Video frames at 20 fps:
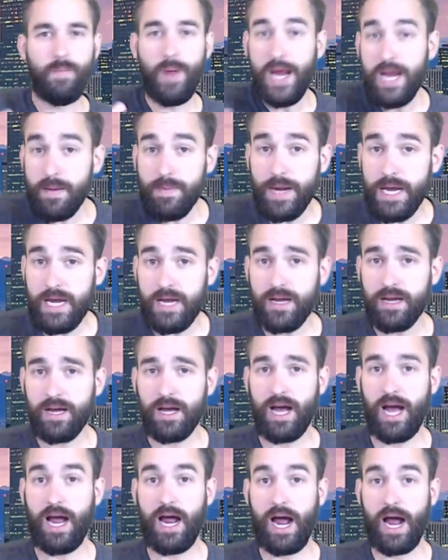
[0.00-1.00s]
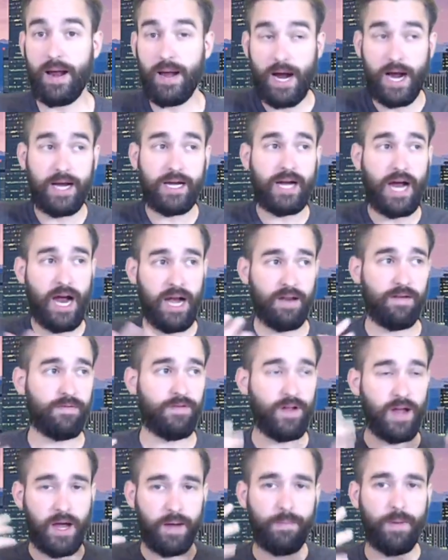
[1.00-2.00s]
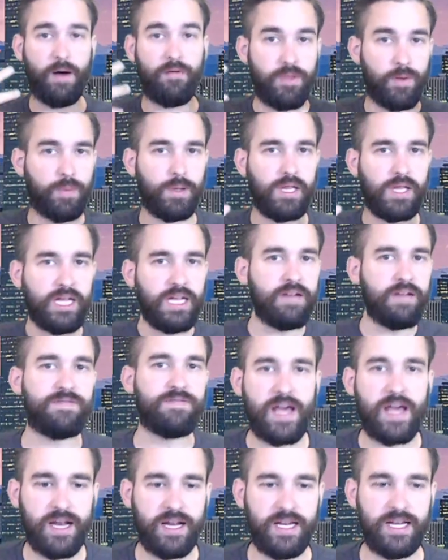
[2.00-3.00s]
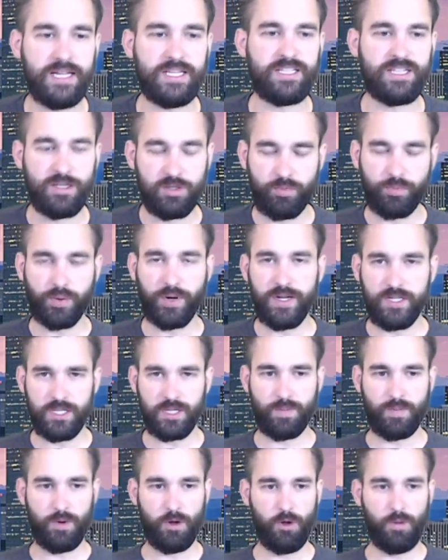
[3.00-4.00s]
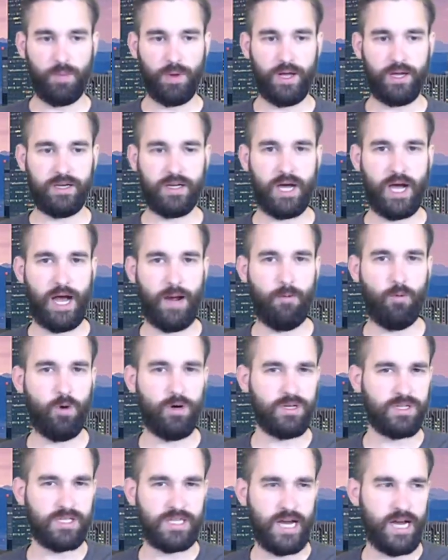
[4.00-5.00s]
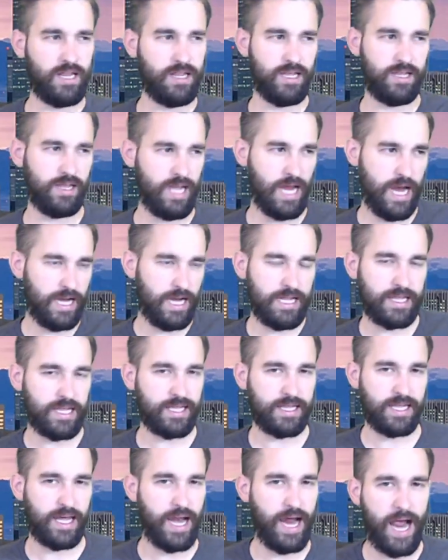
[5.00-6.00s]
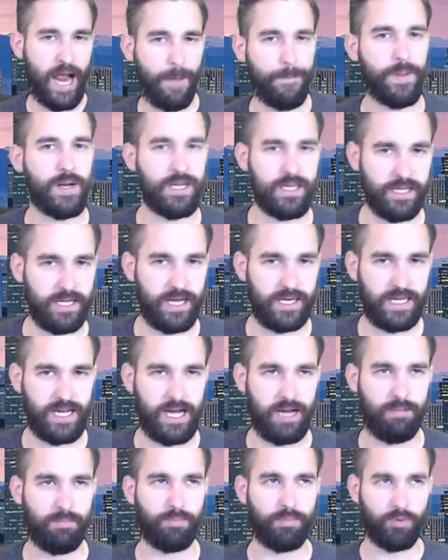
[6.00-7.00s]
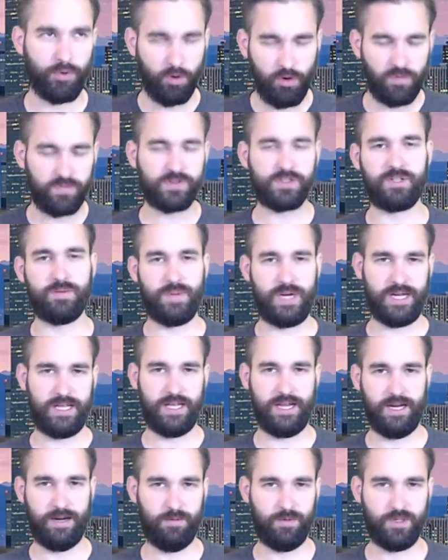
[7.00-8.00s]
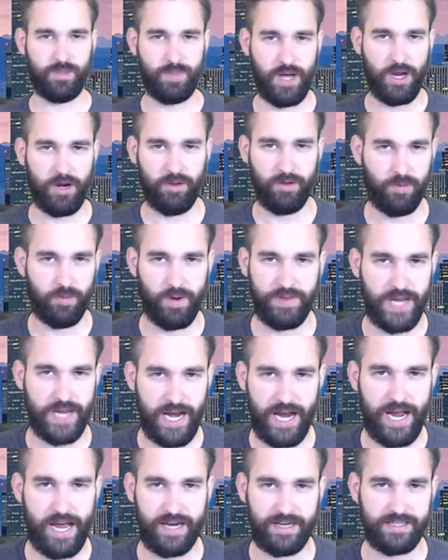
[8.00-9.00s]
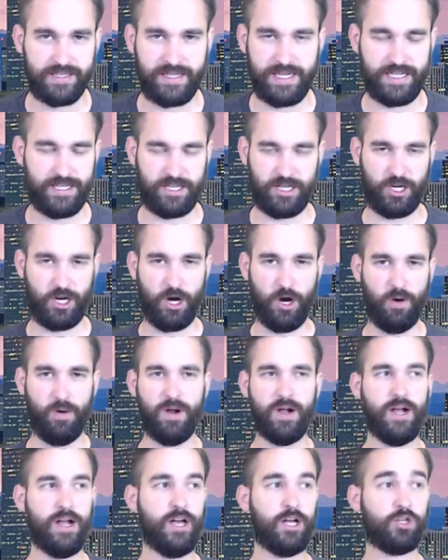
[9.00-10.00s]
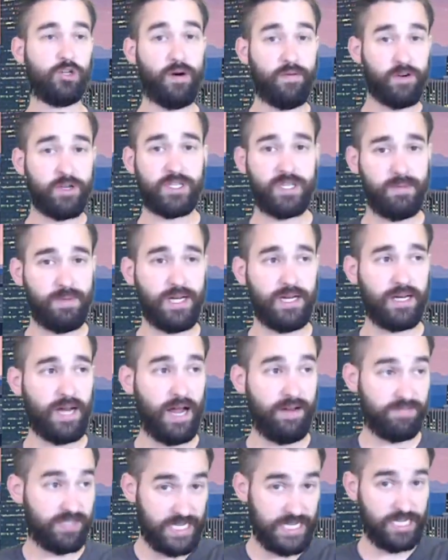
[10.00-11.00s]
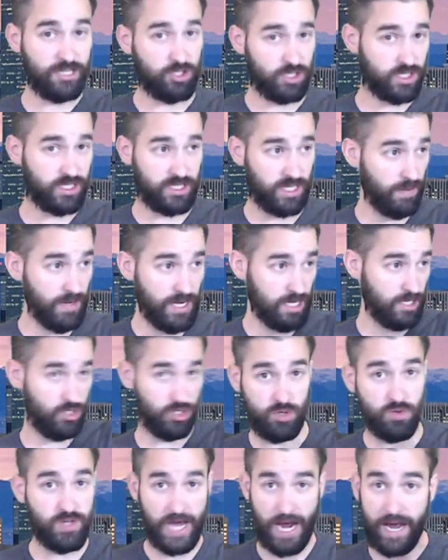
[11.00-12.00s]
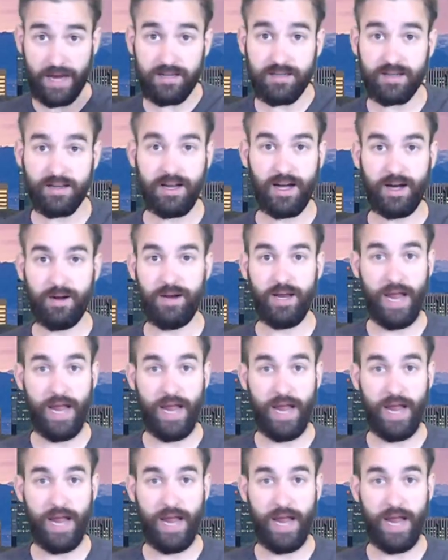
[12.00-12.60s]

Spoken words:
Maybe. I'm of the belief that it is in principle, but I wouldn't say that anything that happened in that game proves to me that it was better than what they had a season ago. Trevor Siemian, I've seen Siemian do that.